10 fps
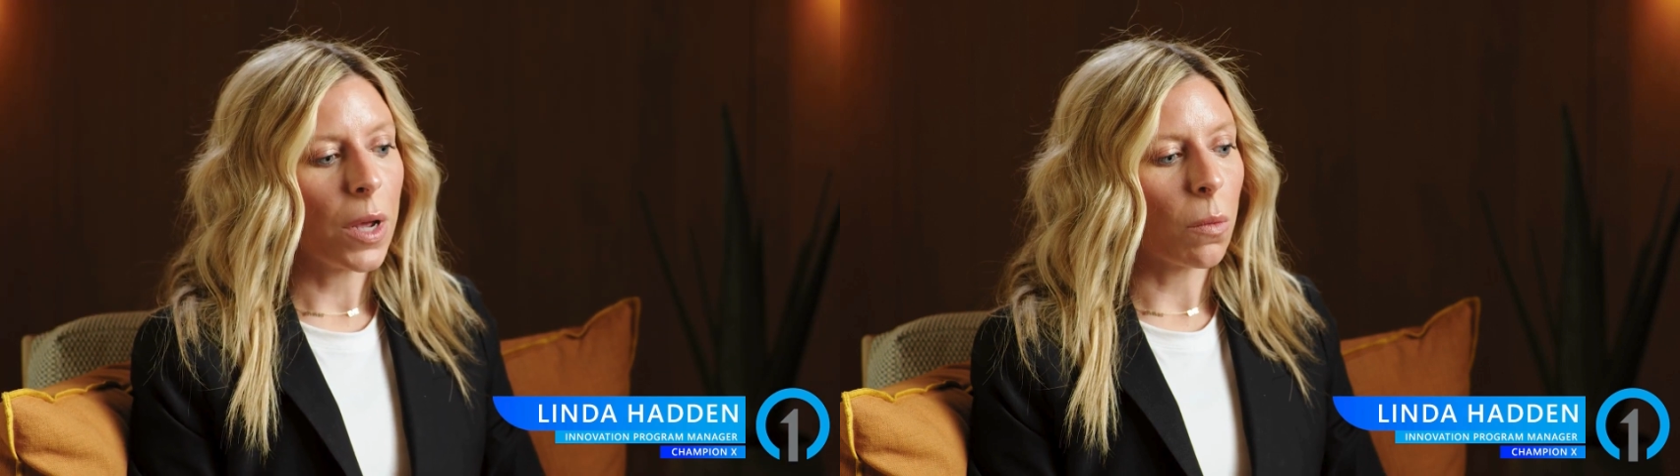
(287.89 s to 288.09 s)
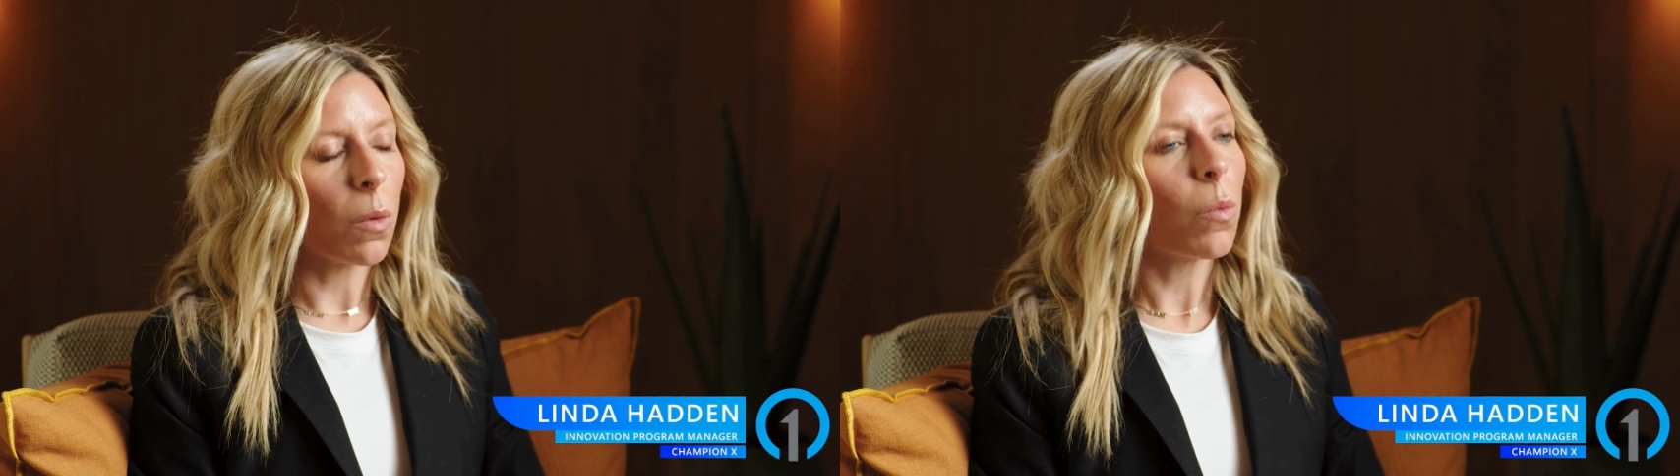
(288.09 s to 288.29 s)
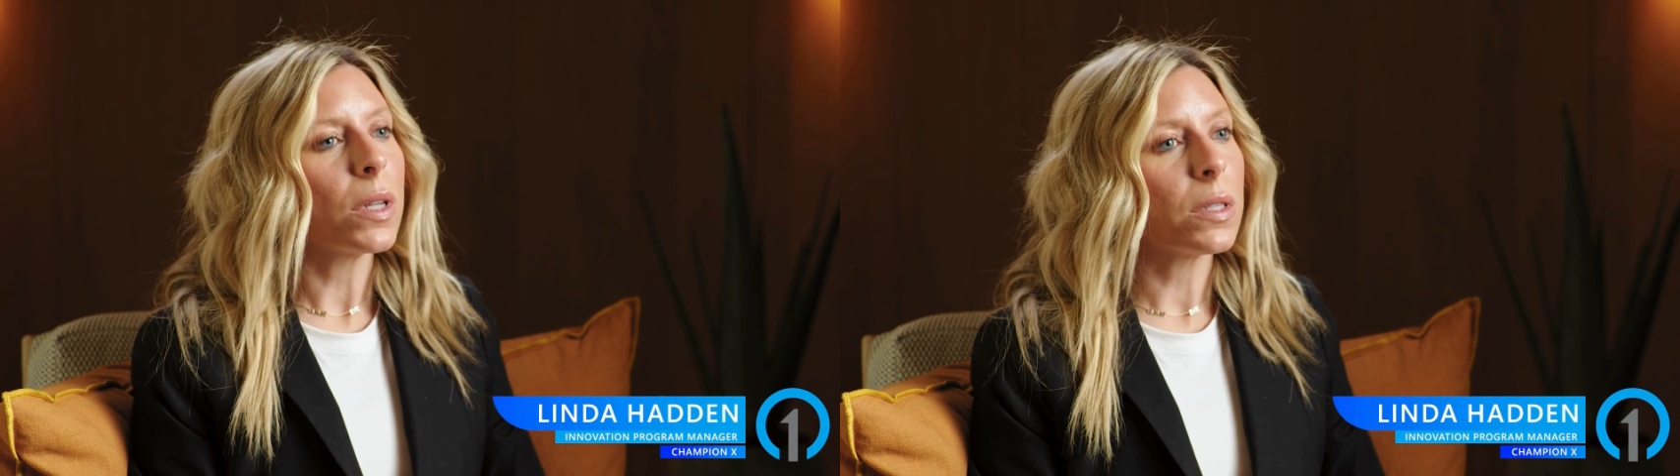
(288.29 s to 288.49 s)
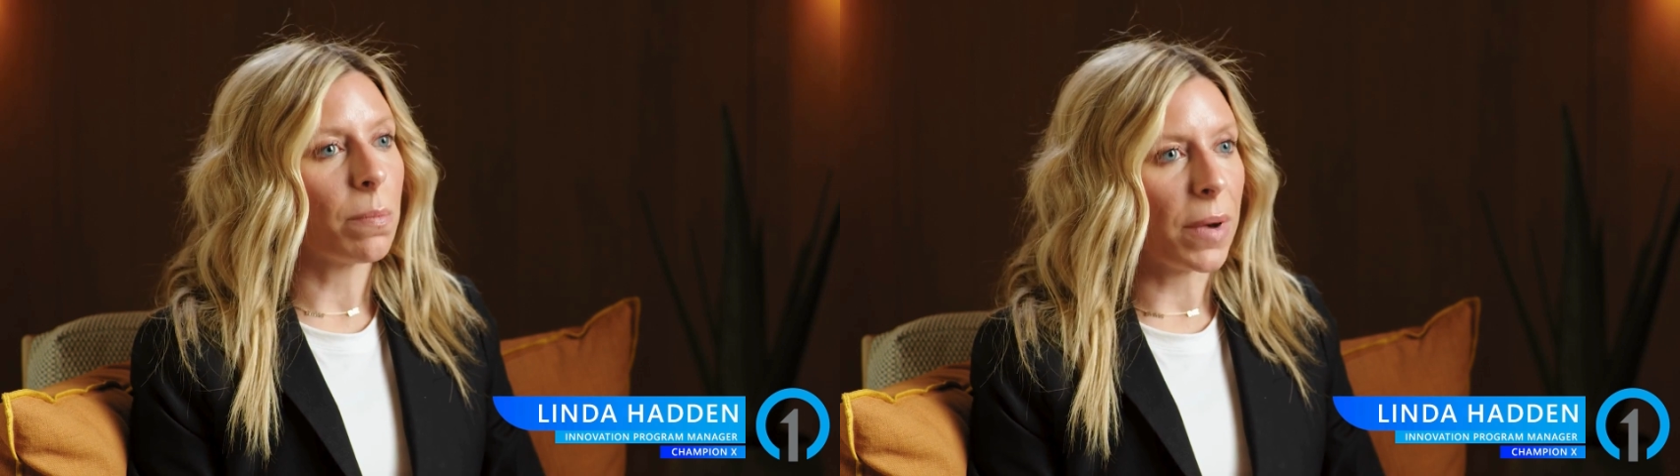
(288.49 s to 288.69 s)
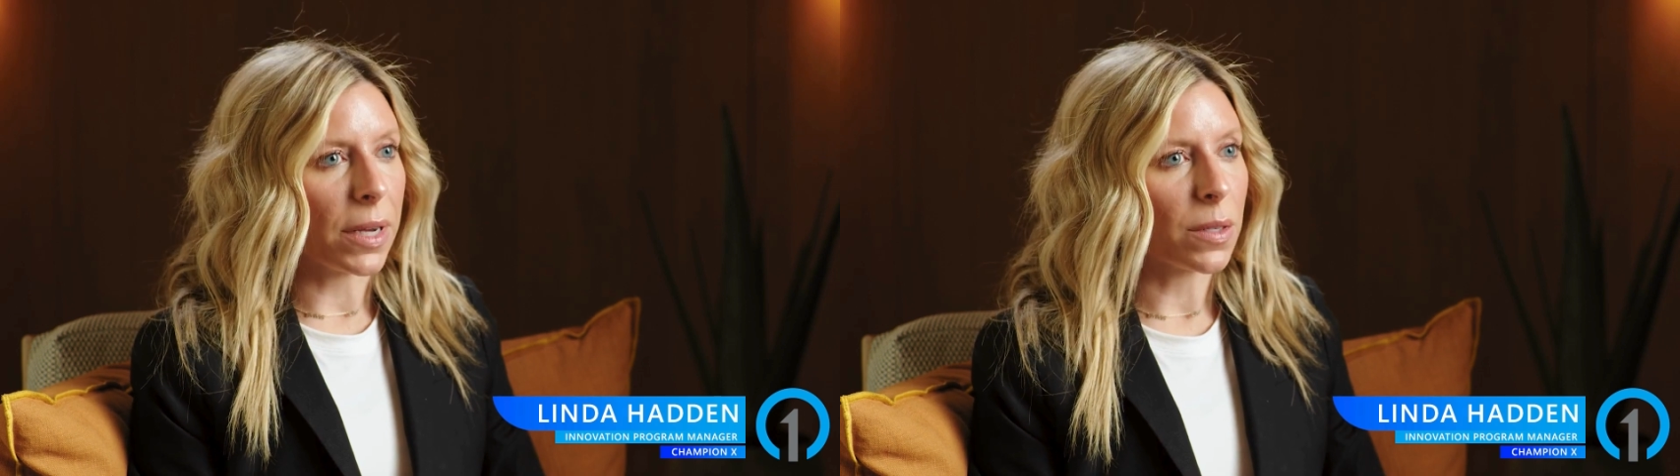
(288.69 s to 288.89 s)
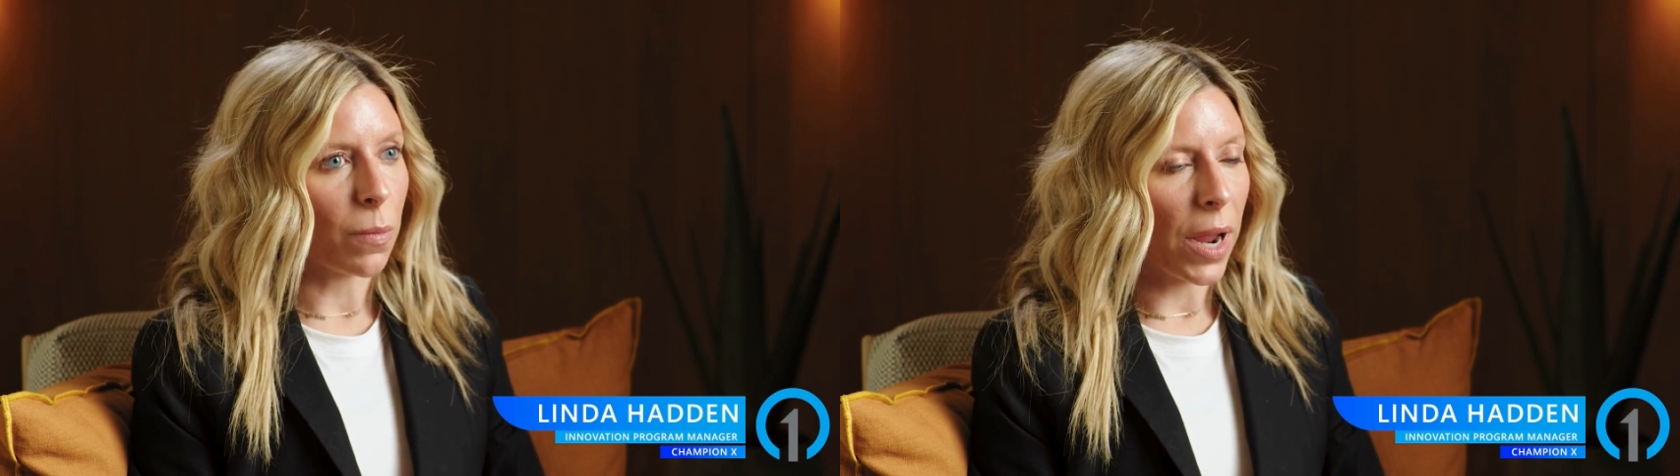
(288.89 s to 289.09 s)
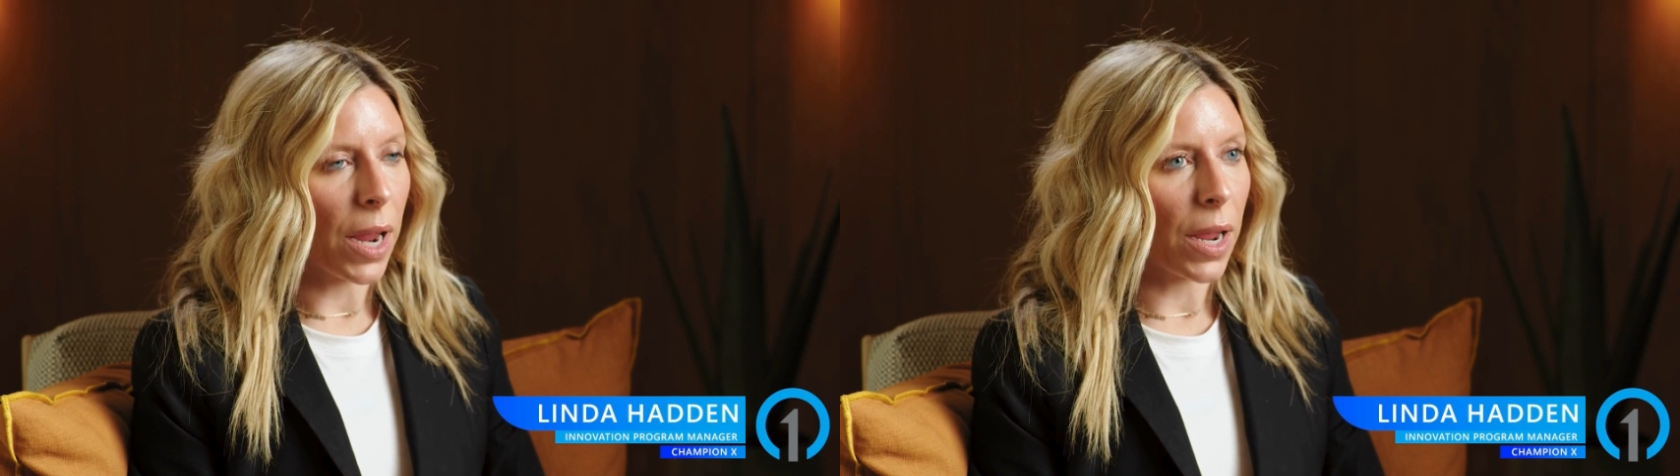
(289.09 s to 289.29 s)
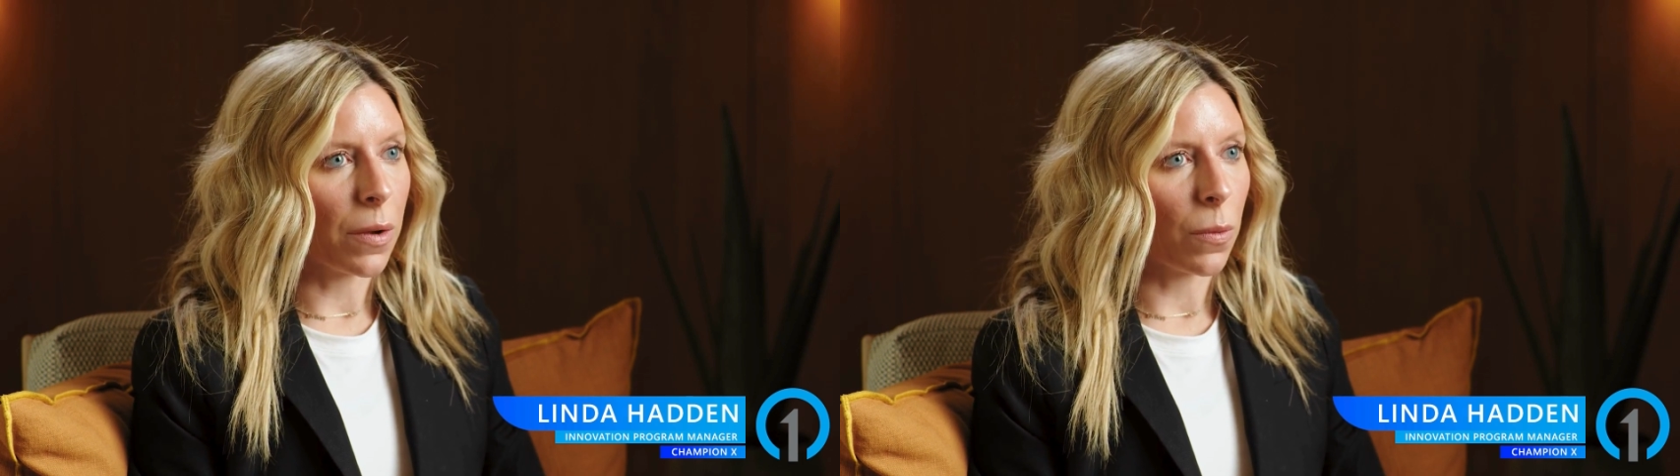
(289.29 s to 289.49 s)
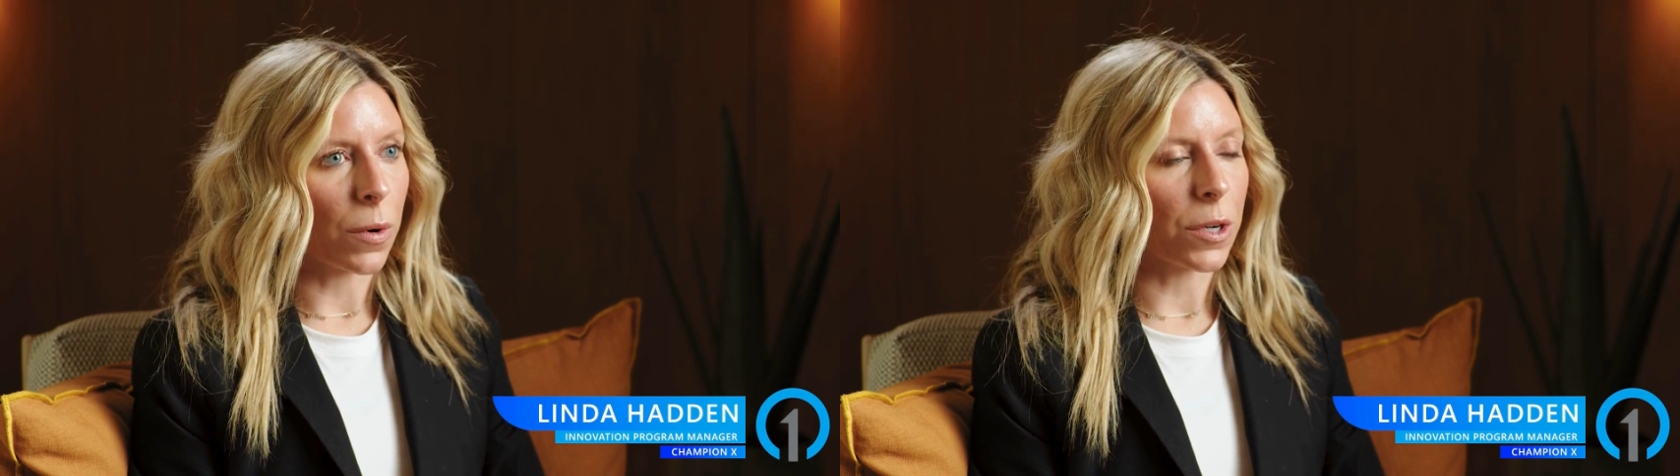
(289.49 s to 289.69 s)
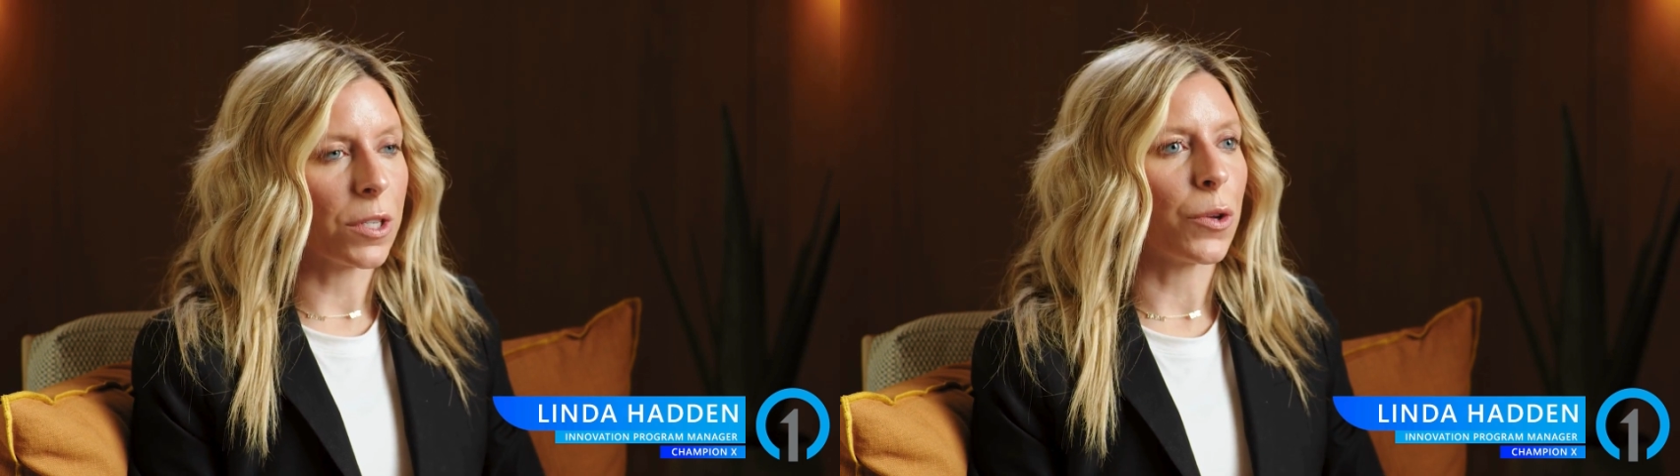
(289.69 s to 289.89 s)
well, what's the best way in
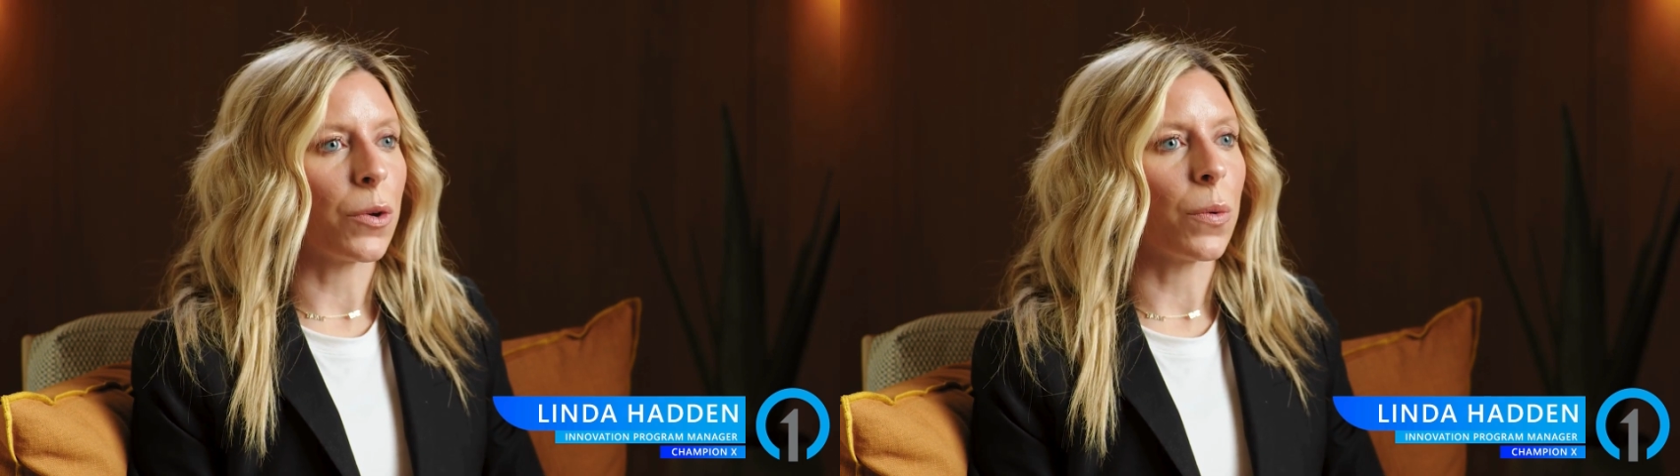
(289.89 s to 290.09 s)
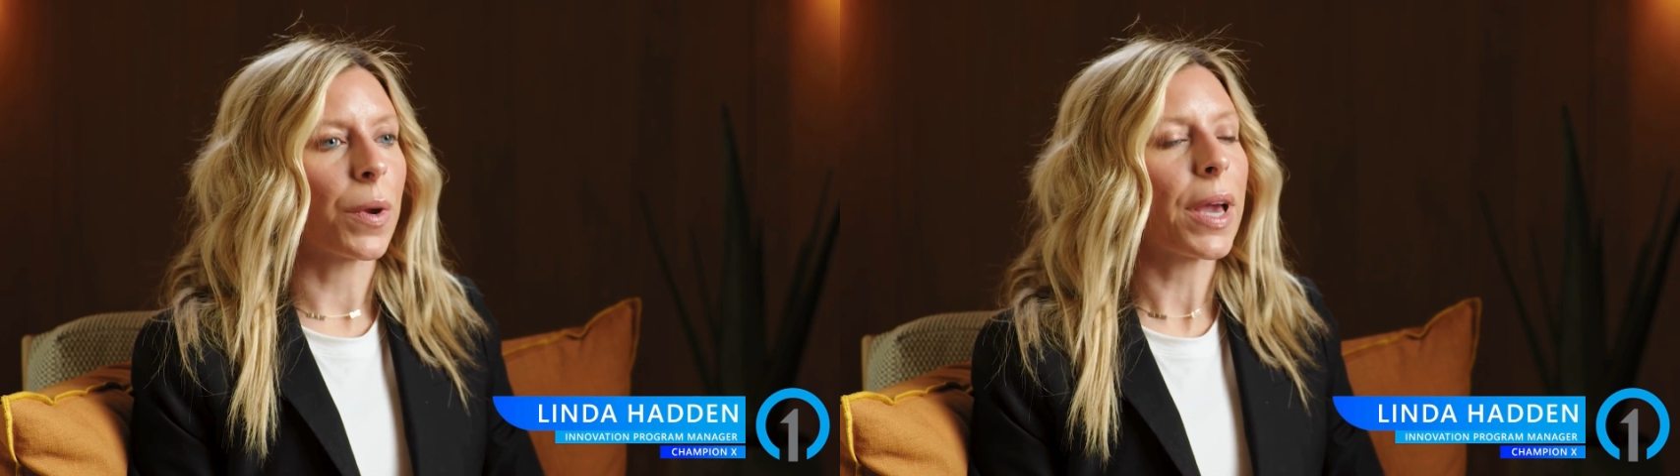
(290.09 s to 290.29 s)
order to